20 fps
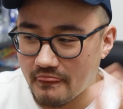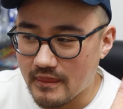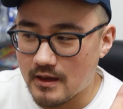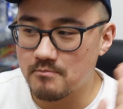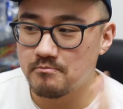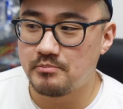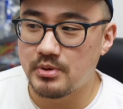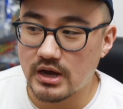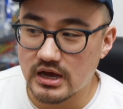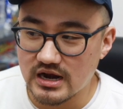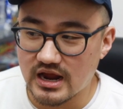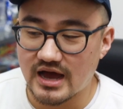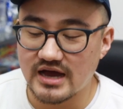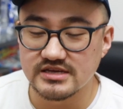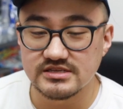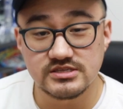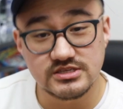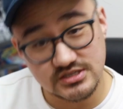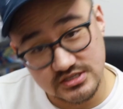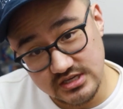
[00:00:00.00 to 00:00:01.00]
But I
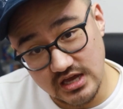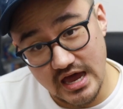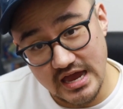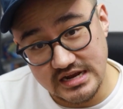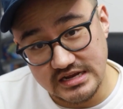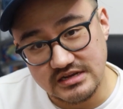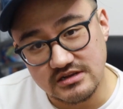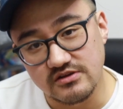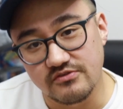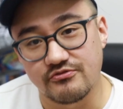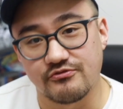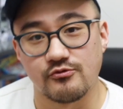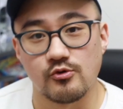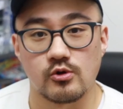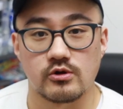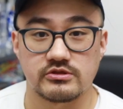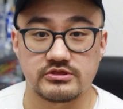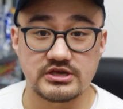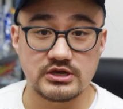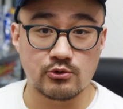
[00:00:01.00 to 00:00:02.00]
decided
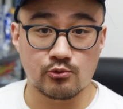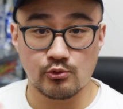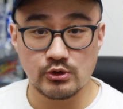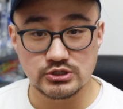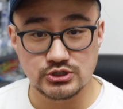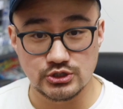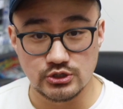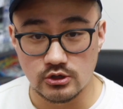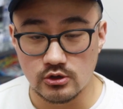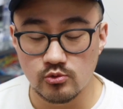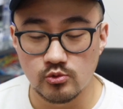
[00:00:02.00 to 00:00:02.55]
for the original,